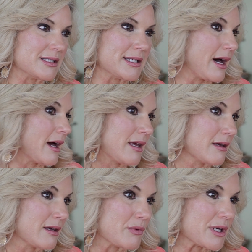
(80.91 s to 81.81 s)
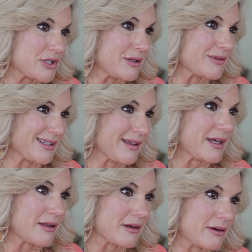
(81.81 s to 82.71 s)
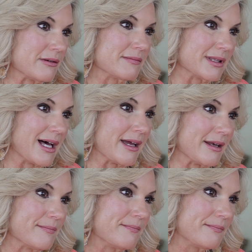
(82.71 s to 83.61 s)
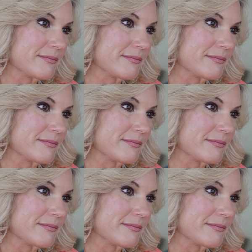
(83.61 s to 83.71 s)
die while she was on the other line.